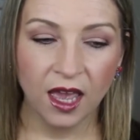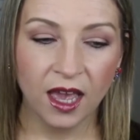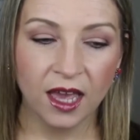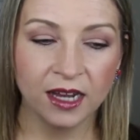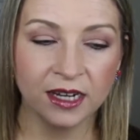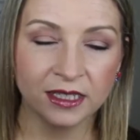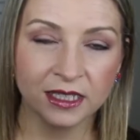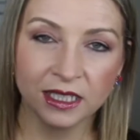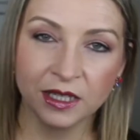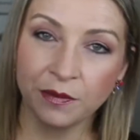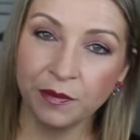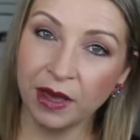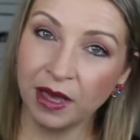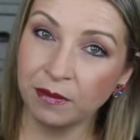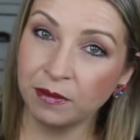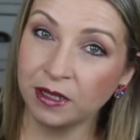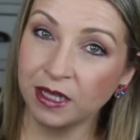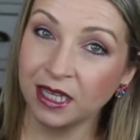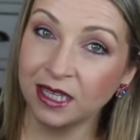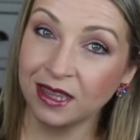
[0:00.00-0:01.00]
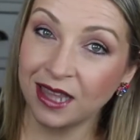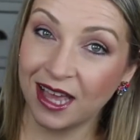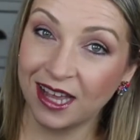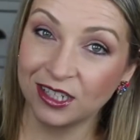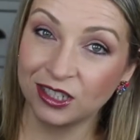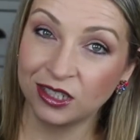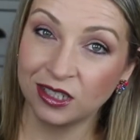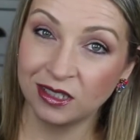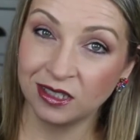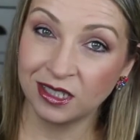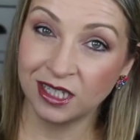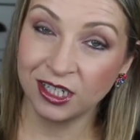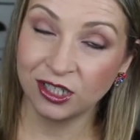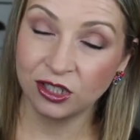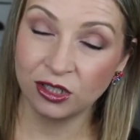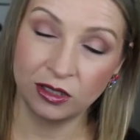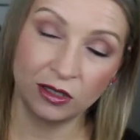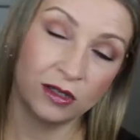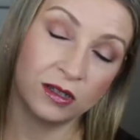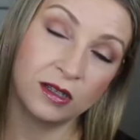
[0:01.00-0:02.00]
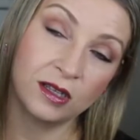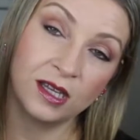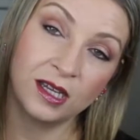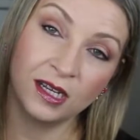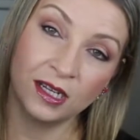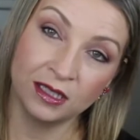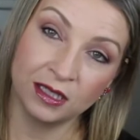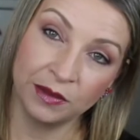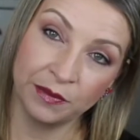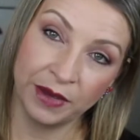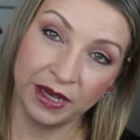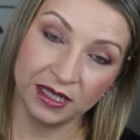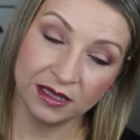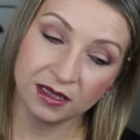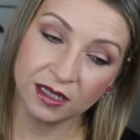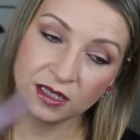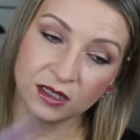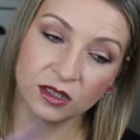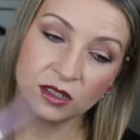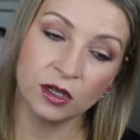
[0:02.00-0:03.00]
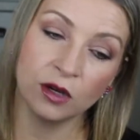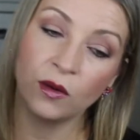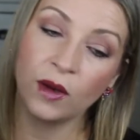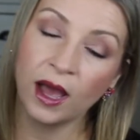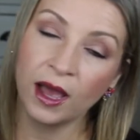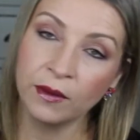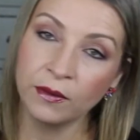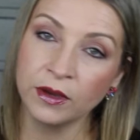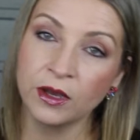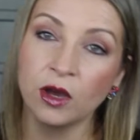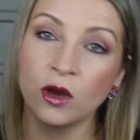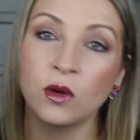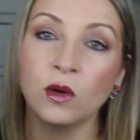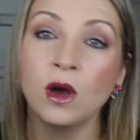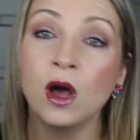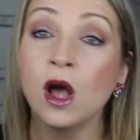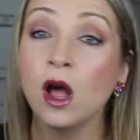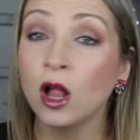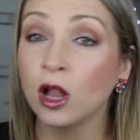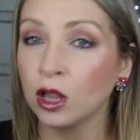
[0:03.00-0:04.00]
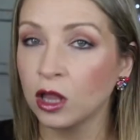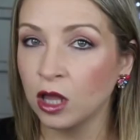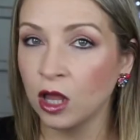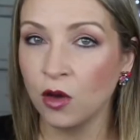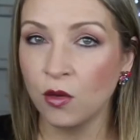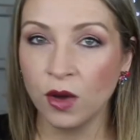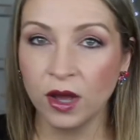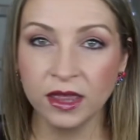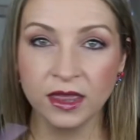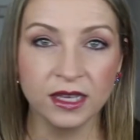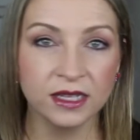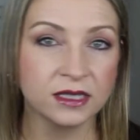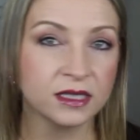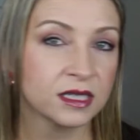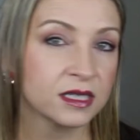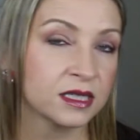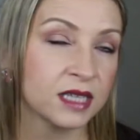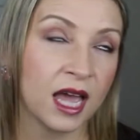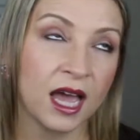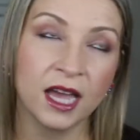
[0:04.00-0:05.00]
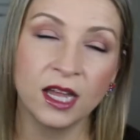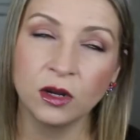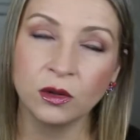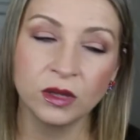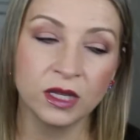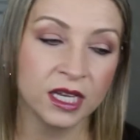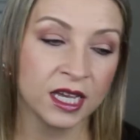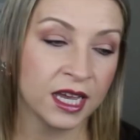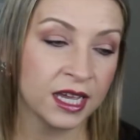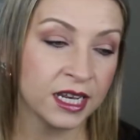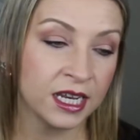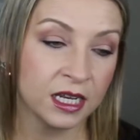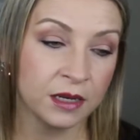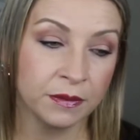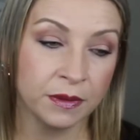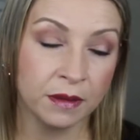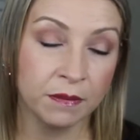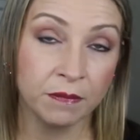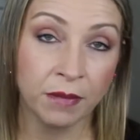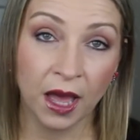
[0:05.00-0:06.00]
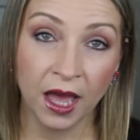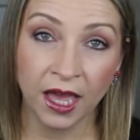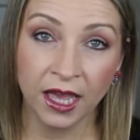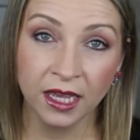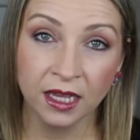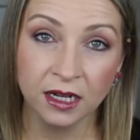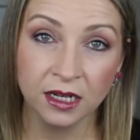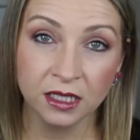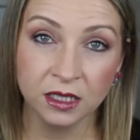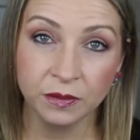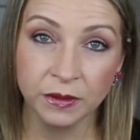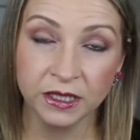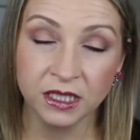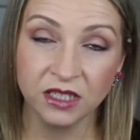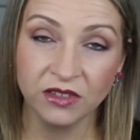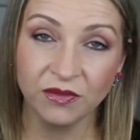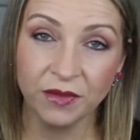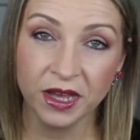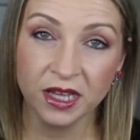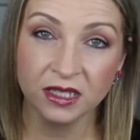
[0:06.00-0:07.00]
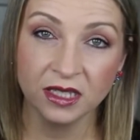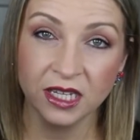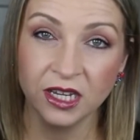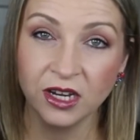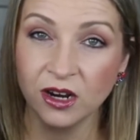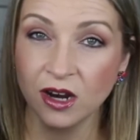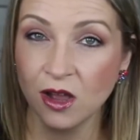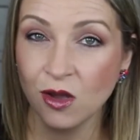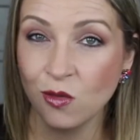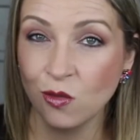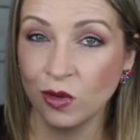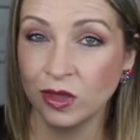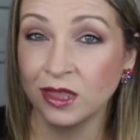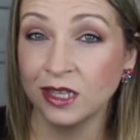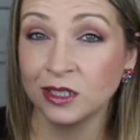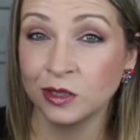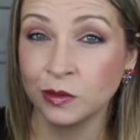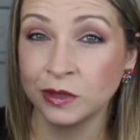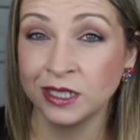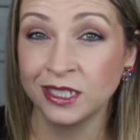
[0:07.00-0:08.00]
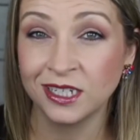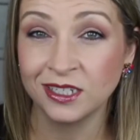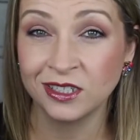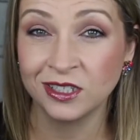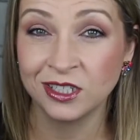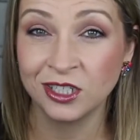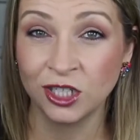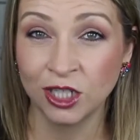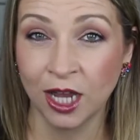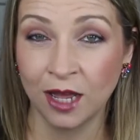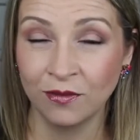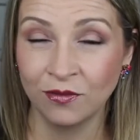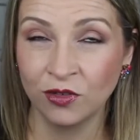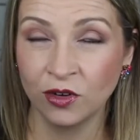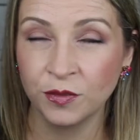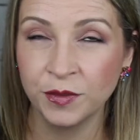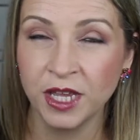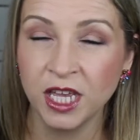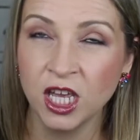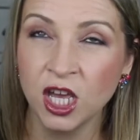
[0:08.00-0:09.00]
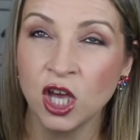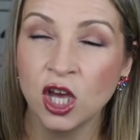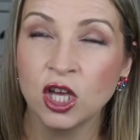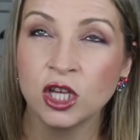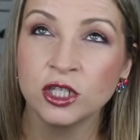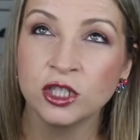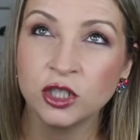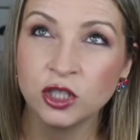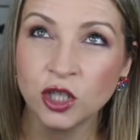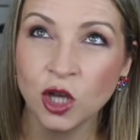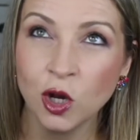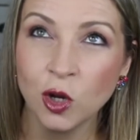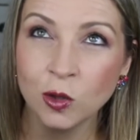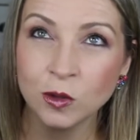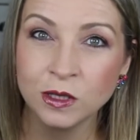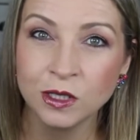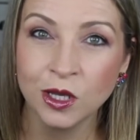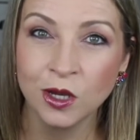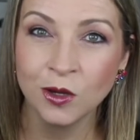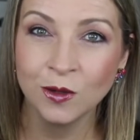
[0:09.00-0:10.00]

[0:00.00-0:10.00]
And it's the Maybelline Lash Sensational, and it's amazing. So I would go low on this because I don't think I need to be buying an expensive mascara when this one does the job for me so